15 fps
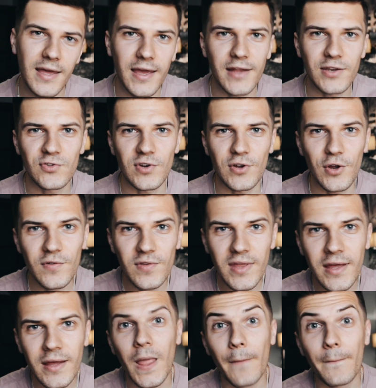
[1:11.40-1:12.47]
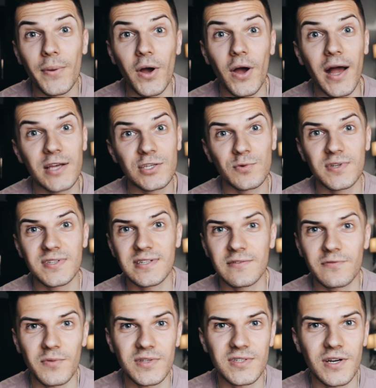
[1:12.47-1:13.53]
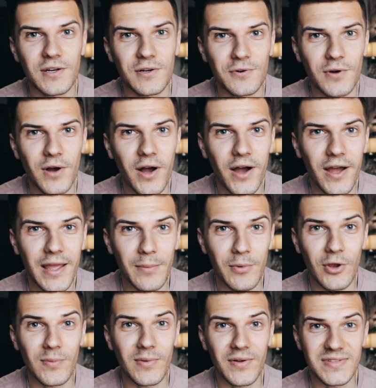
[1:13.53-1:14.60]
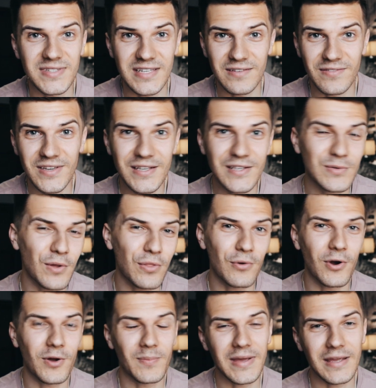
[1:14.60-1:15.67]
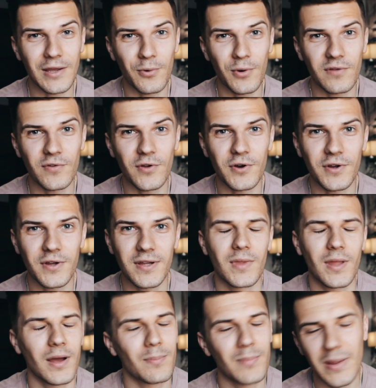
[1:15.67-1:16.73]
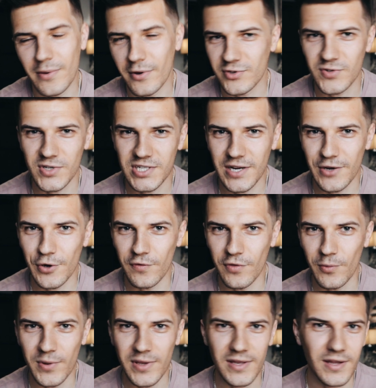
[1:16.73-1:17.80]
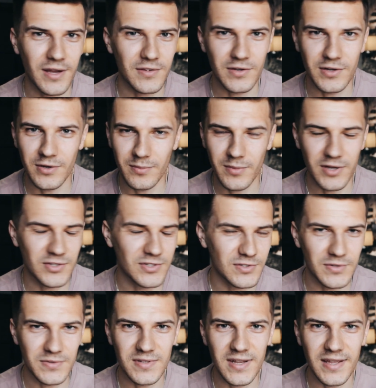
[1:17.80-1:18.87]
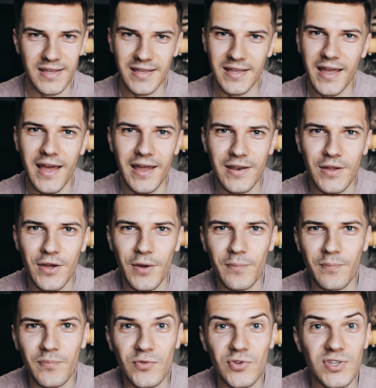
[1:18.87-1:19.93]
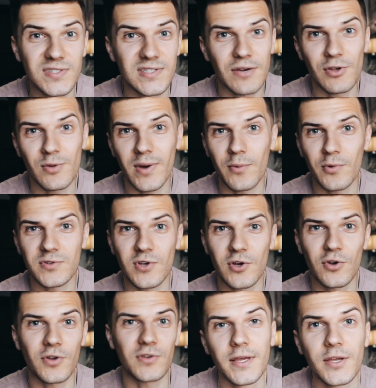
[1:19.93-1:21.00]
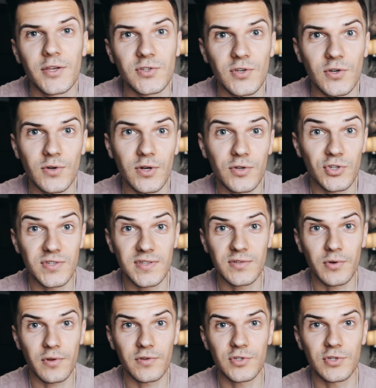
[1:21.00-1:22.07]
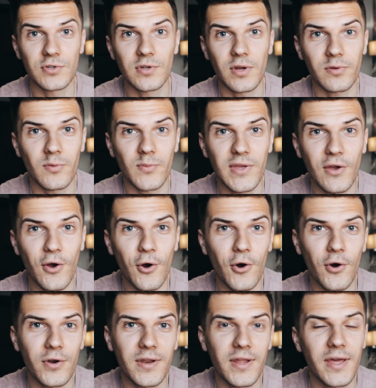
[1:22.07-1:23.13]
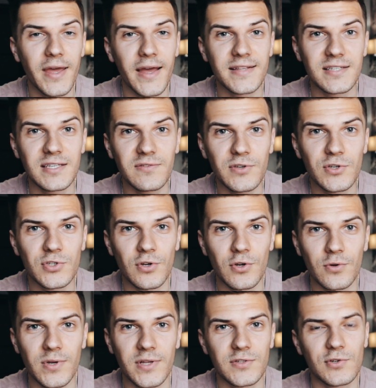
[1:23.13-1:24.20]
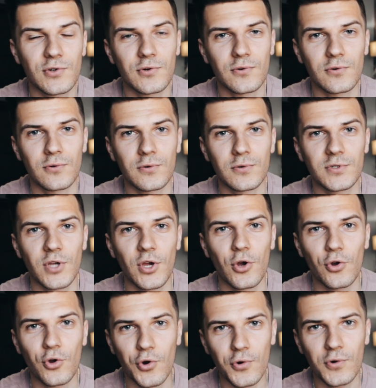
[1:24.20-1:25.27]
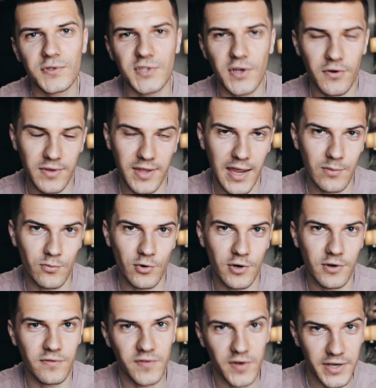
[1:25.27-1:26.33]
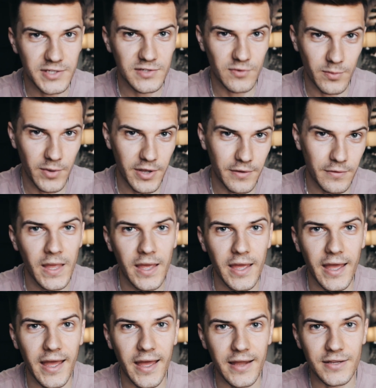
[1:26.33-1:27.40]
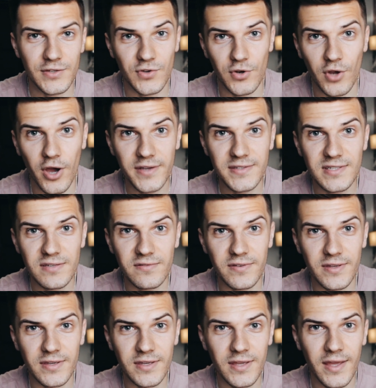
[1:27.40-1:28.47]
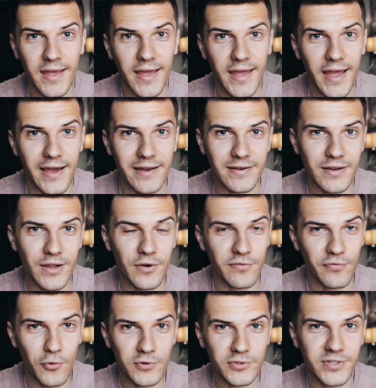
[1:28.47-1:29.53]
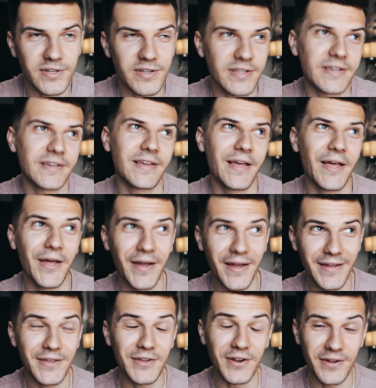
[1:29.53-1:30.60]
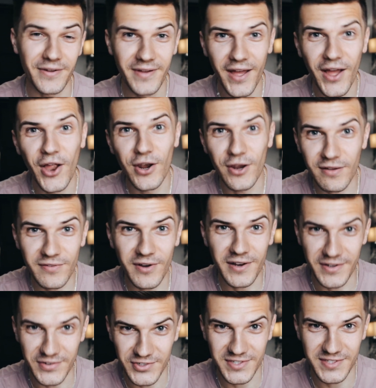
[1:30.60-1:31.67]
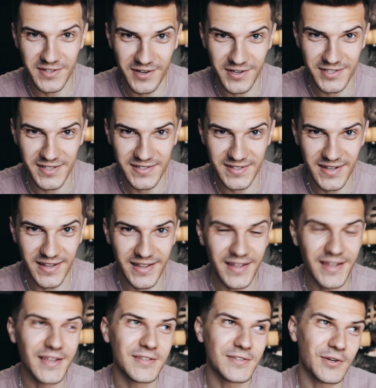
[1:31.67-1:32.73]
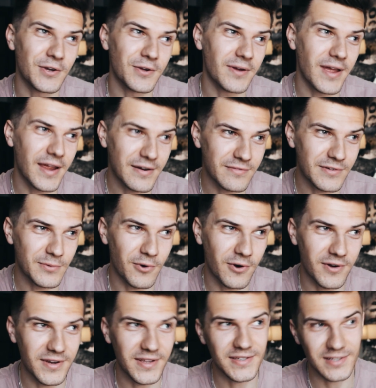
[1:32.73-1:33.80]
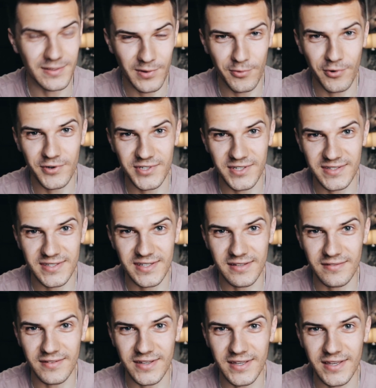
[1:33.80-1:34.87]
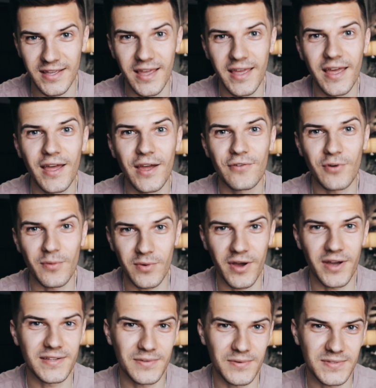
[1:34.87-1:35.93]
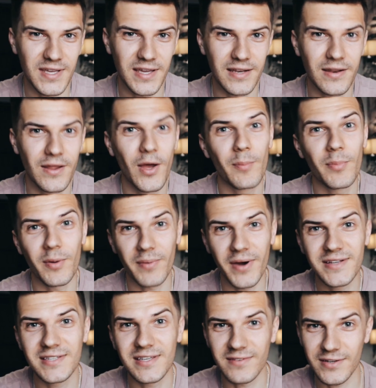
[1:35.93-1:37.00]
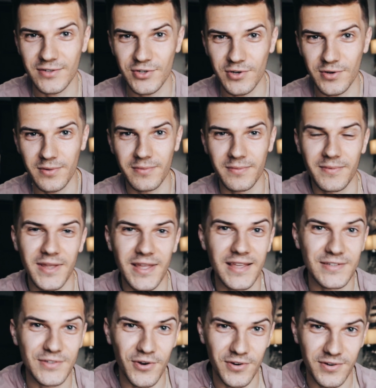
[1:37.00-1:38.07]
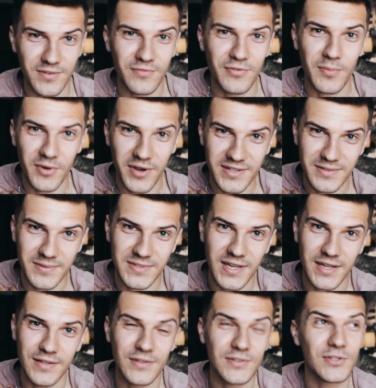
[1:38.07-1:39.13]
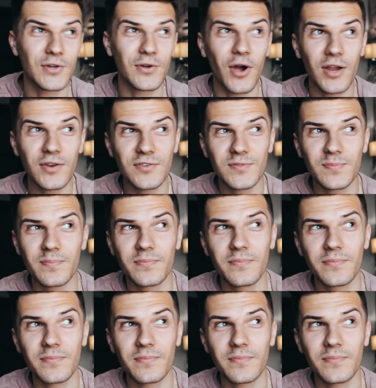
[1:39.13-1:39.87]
head straight over there. But as you would have seen from the title, I am gonna be on TV. So I thought I'd make a quick vlog. Maybe I'll stretch it out over the week. I don't know, I might just do today. And just tell you about what's going on. So Tuesday, 12th of June, I'm gonna be on a TV show. It's called Caught on Camera, Flights from Hell. And it's on ITV, and unfortunately, you know, Love Island just started yesterday. So everyone is gonna be watching TV from 9 till 10. But my TV show is on from 9 till 10. So I just,